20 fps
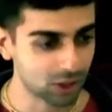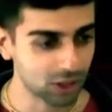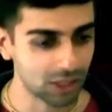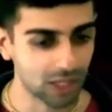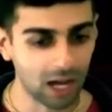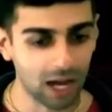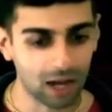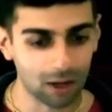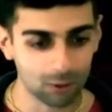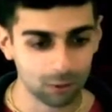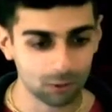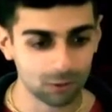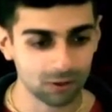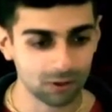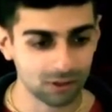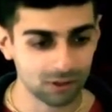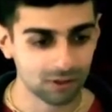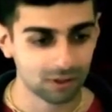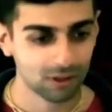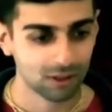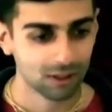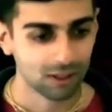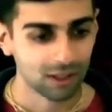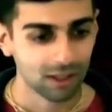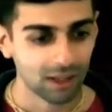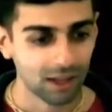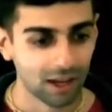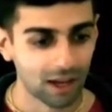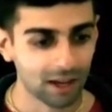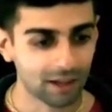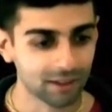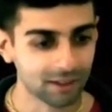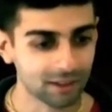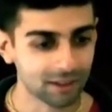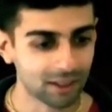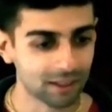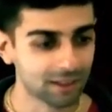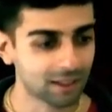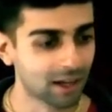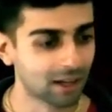house, and
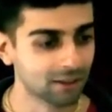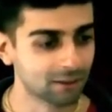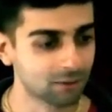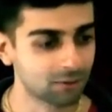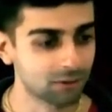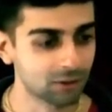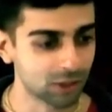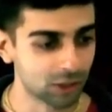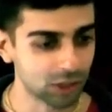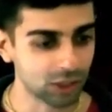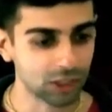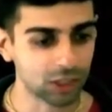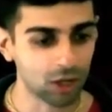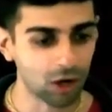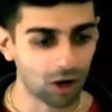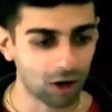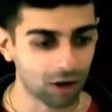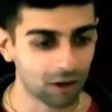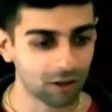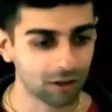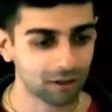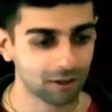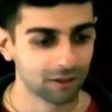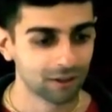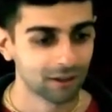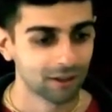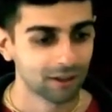he got a fishy car,